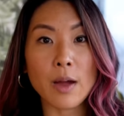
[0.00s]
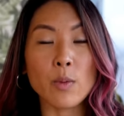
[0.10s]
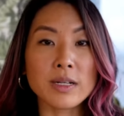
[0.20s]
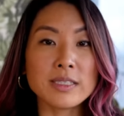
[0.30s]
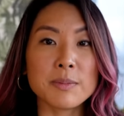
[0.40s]
I
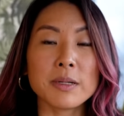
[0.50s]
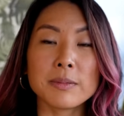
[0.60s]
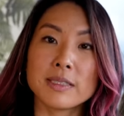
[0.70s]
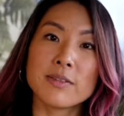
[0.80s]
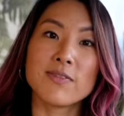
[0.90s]
wanted to be
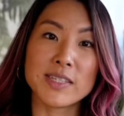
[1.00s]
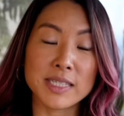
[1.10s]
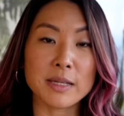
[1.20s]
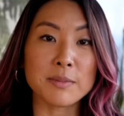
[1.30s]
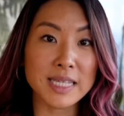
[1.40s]
able to
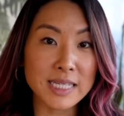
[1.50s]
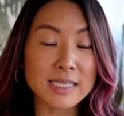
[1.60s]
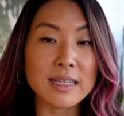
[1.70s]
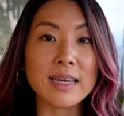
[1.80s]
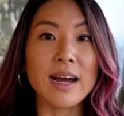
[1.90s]
visit them
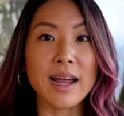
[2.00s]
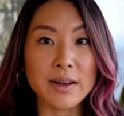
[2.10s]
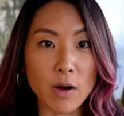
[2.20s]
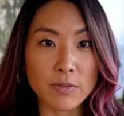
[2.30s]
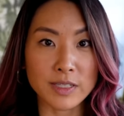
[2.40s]
easily and
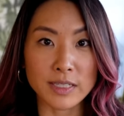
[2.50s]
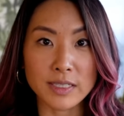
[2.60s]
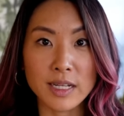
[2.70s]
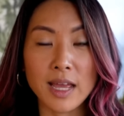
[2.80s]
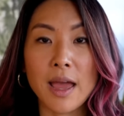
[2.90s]
often.
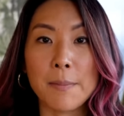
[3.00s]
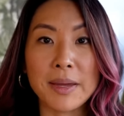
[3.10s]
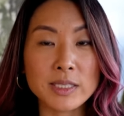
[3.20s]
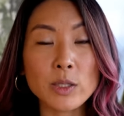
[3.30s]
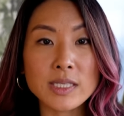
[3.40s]

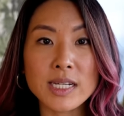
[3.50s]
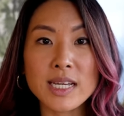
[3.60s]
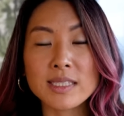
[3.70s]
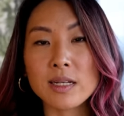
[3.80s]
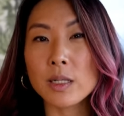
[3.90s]
Mexico
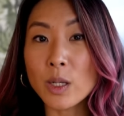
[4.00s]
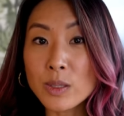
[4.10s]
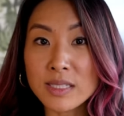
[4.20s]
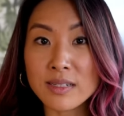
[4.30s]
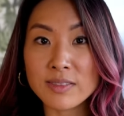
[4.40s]
City is
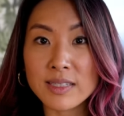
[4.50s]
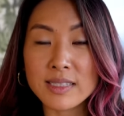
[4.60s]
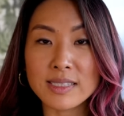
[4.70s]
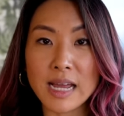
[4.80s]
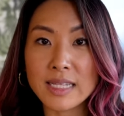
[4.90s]
close enough to the
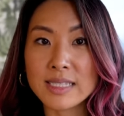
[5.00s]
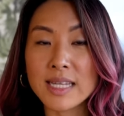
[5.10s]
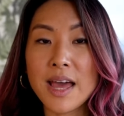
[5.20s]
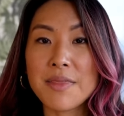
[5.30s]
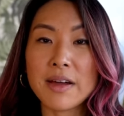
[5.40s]
States
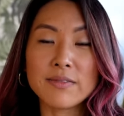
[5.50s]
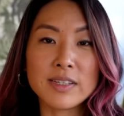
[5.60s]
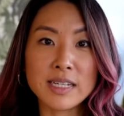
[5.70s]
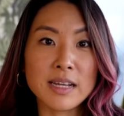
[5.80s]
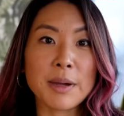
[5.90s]
that
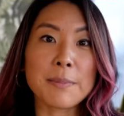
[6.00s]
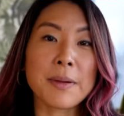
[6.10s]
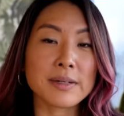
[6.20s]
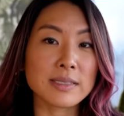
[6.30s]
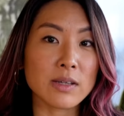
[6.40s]
visiting my
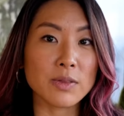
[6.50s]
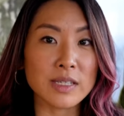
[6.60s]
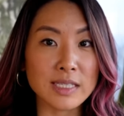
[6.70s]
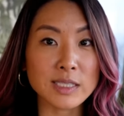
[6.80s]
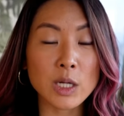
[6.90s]
parents on
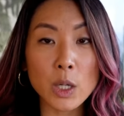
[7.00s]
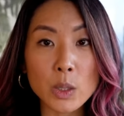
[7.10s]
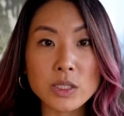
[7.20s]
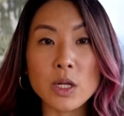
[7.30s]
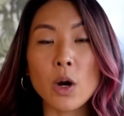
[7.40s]
the East
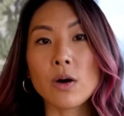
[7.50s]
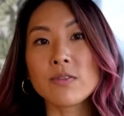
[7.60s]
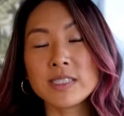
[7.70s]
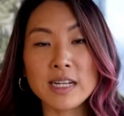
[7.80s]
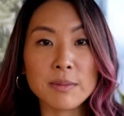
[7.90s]
Coast or
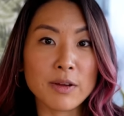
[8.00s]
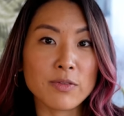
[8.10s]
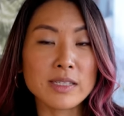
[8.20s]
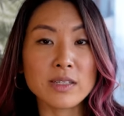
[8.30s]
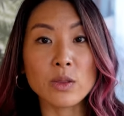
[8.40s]
visiting my
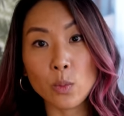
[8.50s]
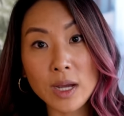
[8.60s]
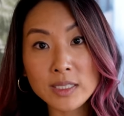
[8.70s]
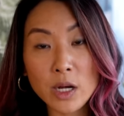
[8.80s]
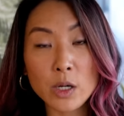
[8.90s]
friends on the
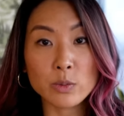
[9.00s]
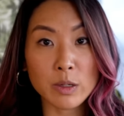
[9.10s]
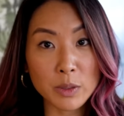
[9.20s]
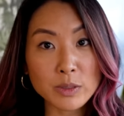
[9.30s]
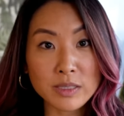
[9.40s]
West Coast,
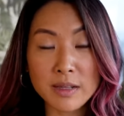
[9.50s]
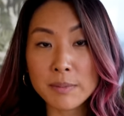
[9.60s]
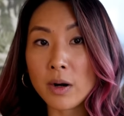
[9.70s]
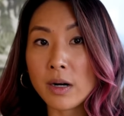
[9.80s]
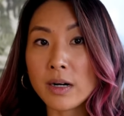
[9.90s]
where most of
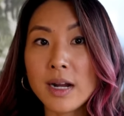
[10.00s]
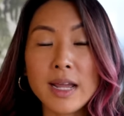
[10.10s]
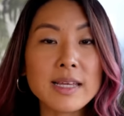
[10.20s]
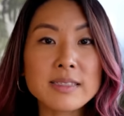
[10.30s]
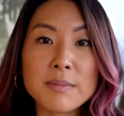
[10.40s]
them are,
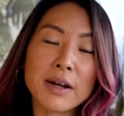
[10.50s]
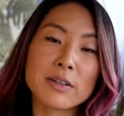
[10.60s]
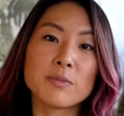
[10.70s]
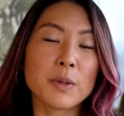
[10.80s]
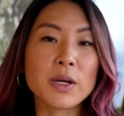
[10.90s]
is a matter
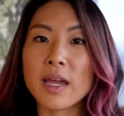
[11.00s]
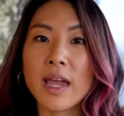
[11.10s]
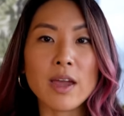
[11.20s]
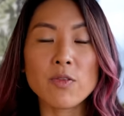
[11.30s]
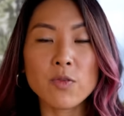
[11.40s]
of booking
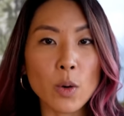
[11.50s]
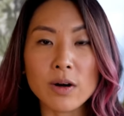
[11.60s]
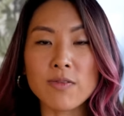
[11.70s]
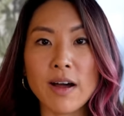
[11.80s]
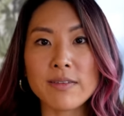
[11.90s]
a 4
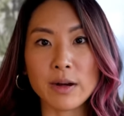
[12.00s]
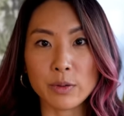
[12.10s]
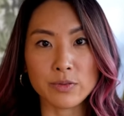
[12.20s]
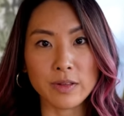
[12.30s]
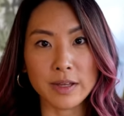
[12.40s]
or 5
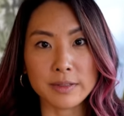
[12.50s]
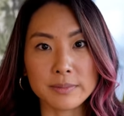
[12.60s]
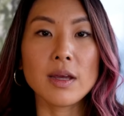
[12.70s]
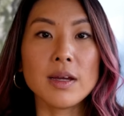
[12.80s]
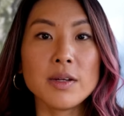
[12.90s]
hour flight.
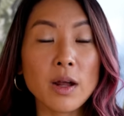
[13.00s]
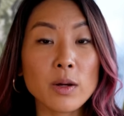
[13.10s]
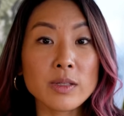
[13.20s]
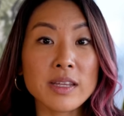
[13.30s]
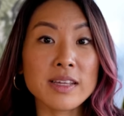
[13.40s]
Not
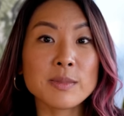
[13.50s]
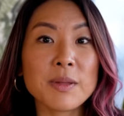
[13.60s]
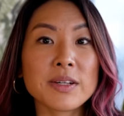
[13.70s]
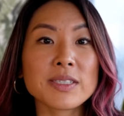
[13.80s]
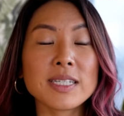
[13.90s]
only this,
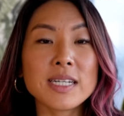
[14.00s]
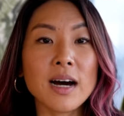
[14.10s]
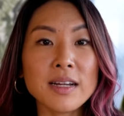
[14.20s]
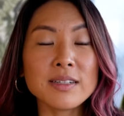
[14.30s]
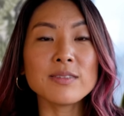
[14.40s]
but there's a
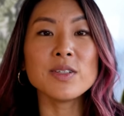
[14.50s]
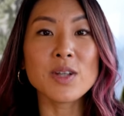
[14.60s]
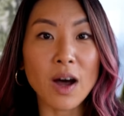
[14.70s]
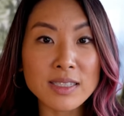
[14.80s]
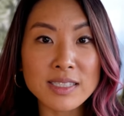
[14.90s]
ton of
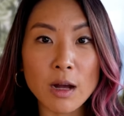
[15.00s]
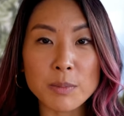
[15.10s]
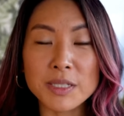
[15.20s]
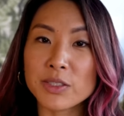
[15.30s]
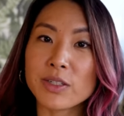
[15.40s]

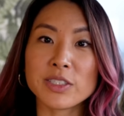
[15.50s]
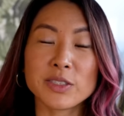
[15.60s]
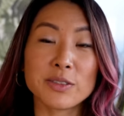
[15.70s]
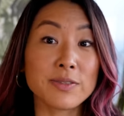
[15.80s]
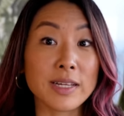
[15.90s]
nonstop
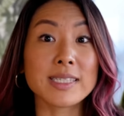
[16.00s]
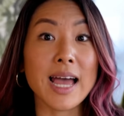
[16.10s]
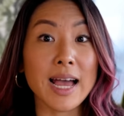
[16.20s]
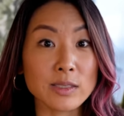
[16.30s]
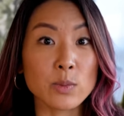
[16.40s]
international flights
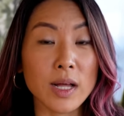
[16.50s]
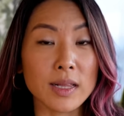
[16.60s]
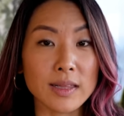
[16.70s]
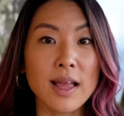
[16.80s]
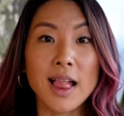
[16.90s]
as well.